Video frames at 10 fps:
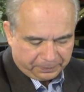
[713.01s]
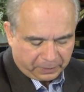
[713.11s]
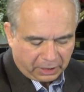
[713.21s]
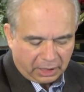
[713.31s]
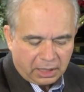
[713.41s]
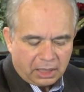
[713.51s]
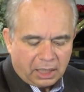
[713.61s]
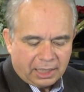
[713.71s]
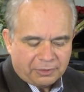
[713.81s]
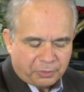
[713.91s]
Okay?
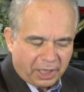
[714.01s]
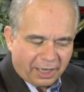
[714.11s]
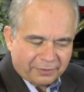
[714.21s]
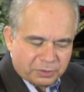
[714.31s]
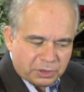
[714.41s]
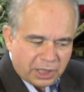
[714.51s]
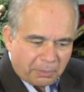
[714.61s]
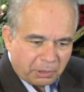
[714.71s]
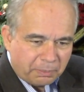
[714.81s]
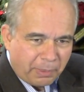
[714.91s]
And if we have to
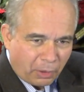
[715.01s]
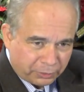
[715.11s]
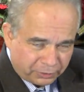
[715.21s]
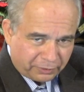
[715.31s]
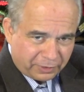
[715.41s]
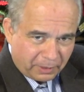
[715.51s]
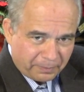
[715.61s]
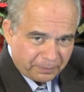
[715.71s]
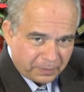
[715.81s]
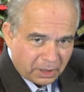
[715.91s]
double both of them,
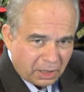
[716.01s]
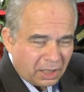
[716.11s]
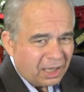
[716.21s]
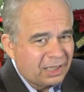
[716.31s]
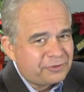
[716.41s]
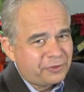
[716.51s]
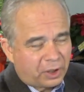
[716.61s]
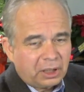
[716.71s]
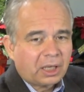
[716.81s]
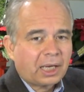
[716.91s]
it's
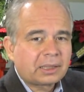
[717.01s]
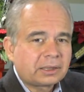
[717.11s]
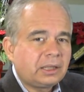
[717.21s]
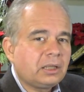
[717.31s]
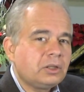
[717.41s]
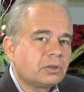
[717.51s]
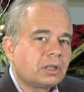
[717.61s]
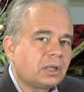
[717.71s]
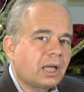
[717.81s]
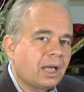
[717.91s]
very likely you're
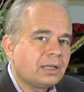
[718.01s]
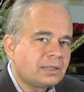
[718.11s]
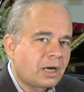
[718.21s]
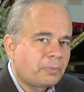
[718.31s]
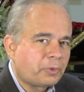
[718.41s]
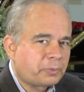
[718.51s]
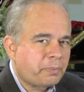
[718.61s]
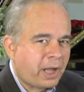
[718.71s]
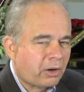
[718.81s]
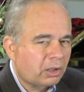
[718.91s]
going to end up with
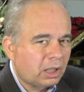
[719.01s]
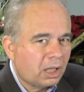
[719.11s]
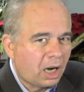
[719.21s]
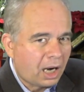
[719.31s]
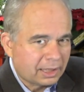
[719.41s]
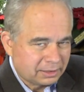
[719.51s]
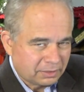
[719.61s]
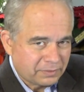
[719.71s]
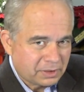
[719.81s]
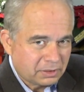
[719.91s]
parallel
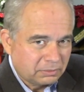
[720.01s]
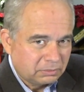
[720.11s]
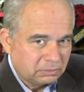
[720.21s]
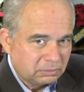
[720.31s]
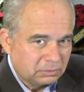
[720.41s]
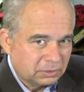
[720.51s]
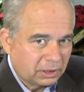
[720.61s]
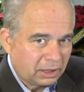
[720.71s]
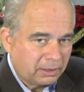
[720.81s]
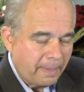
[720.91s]
octaves.
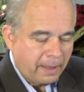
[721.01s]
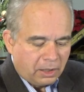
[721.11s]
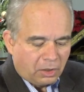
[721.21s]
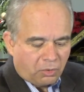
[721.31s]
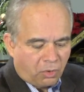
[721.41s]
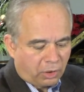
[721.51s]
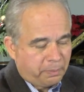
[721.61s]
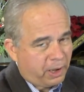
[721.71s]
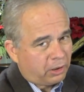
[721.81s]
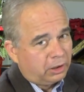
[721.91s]
Okay? Or
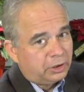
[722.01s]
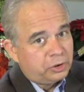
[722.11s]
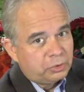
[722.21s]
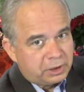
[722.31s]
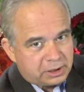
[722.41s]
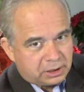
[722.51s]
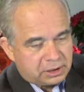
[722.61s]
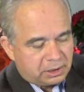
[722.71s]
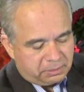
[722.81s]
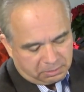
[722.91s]
parallel
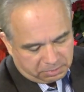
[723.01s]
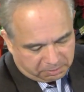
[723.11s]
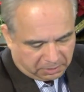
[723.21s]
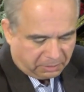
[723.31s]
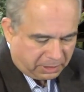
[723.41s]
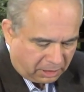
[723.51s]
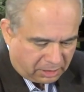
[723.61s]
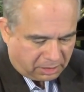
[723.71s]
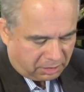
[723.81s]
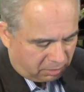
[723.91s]
unisons,
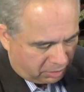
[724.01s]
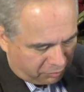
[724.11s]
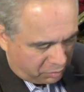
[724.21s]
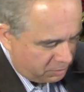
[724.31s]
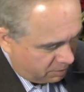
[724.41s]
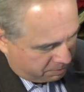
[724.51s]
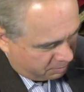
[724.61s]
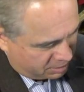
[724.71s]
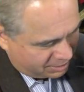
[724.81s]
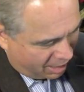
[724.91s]
because if you
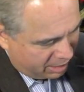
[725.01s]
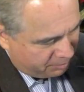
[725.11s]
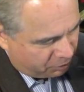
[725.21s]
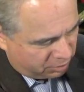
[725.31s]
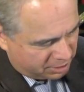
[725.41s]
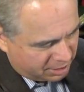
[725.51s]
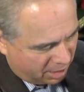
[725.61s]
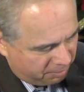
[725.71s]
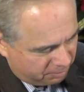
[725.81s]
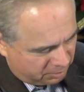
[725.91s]
assign them to the
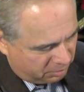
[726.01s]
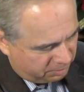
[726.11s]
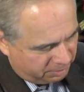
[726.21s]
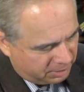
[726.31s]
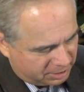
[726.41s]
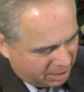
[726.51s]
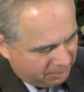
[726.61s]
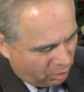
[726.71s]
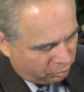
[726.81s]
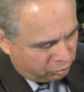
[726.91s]
same
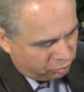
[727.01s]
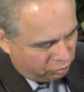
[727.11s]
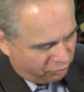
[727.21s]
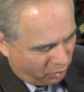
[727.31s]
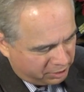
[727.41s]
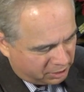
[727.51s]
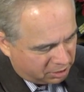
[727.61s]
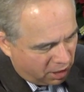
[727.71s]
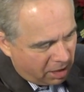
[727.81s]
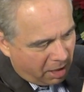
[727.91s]
note to two
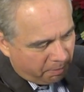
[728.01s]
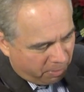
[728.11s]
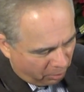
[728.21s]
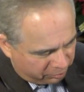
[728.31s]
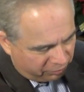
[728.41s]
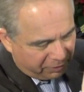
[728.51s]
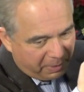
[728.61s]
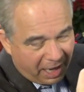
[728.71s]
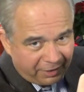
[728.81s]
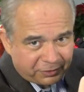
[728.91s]
voices, both of them
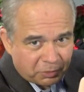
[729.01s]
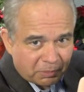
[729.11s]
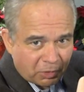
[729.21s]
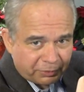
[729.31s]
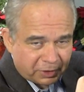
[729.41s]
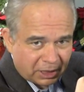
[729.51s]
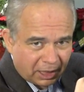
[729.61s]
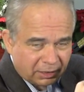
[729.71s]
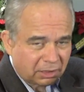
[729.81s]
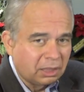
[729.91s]
have to move
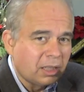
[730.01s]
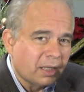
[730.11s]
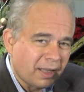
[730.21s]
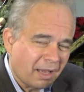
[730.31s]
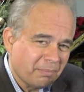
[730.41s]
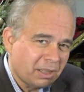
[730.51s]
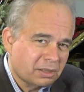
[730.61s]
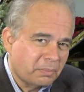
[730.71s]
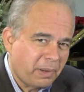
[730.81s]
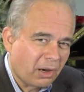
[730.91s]
together. That means
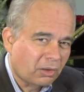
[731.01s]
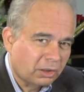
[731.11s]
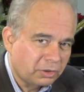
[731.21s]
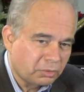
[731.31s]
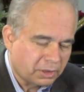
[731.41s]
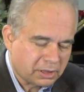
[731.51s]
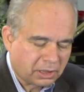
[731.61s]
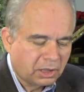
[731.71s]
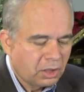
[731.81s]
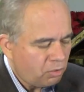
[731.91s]
a parallel
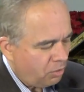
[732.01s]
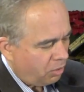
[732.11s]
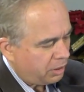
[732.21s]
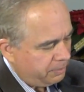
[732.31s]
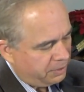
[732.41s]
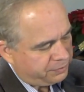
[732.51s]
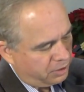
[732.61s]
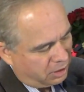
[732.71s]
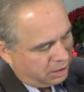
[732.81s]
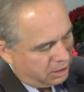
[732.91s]
unison. Or if
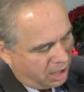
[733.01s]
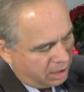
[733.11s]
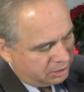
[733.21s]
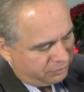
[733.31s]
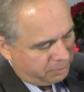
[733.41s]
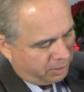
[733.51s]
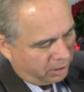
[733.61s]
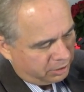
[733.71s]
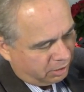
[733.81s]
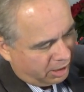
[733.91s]
they're at an octave
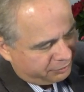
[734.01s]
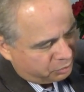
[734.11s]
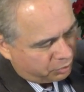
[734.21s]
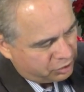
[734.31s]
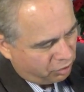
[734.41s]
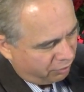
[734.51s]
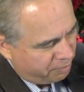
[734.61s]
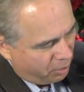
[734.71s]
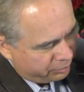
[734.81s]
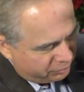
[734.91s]
apart, you'll have to resolve
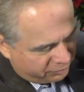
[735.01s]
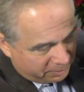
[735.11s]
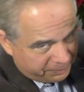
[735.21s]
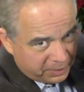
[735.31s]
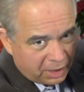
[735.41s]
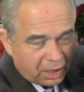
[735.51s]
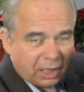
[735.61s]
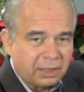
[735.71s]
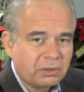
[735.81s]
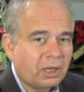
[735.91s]
both of them,
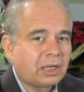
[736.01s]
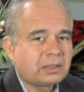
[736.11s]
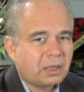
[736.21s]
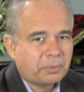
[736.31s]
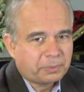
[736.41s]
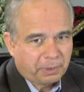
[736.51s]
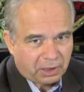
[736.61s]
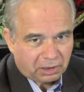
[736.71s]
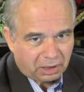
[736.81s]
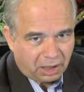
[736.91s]
and you end up with
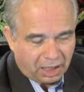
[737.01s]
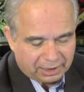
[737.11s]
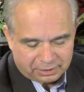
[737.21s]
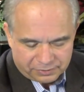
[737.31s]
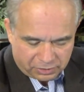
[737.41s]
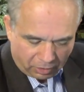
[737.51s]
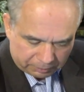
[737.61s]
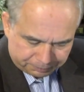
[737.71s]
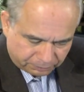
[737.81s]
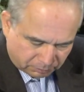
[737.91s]
parallel octaves. So
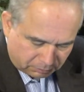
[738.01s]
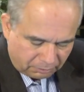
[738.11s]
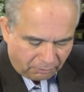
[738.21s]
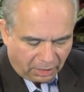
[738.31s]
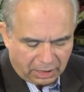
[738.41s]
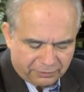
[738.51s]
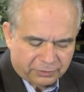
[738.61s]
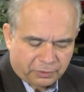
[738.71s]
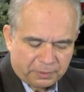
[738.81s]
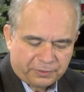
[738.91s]
even
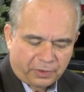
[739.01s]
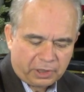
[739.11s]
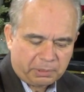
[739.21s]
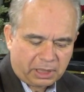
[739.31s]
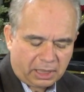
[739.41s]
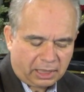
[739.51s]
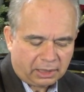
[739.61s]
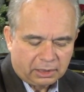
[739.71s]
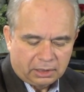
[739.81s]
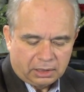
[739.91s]
from the very
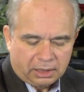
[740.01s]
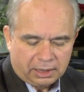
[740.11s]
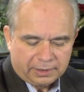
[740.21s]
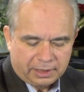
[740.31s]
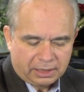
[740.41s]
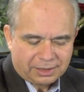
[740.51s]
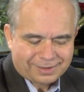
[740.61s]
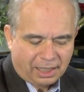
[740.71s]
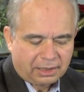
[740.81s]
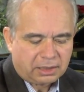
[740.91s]
beginning, they
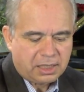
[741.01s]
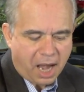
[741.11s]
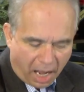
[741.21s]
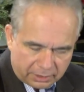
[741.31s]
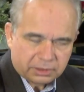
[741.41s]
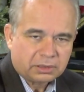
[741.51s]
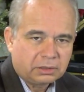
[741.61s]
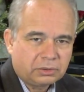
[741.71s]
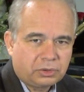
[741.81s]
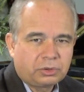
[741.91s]
decided not
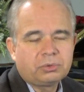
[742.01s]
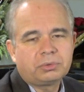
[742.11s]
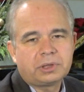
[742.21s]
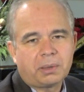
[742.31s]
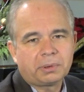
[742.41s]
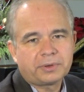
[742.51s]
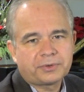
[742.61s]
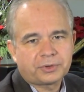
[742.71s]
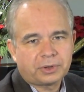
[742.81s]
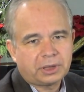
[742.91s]
to double the
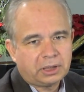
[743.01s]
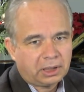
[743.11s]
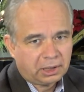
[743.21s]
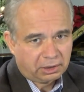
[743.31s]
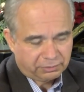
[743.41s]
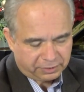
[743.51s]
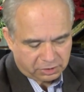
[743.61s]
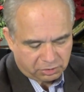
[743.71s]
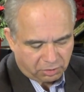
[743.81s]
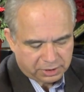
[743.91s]
third in any of
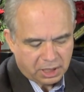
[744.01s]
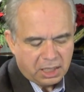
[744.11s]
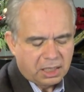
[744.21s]
these chords.